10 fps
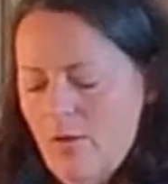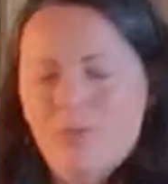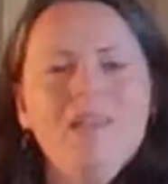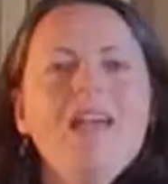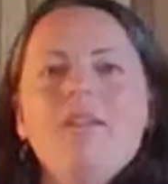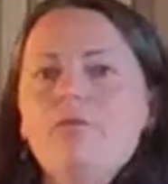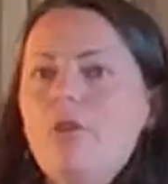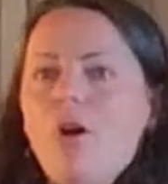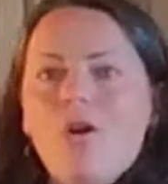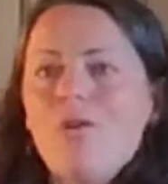We have
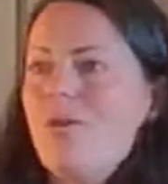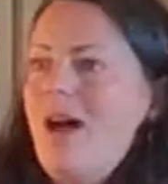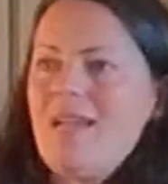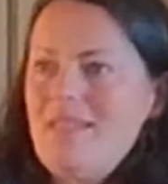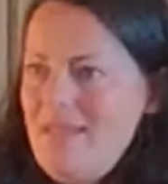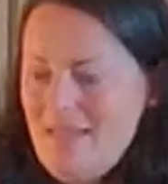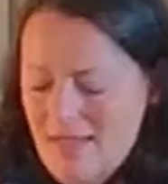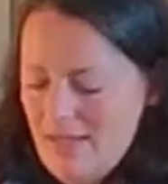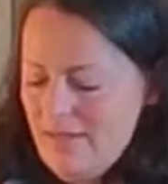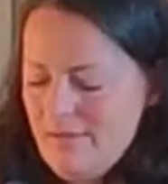no
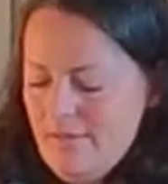idea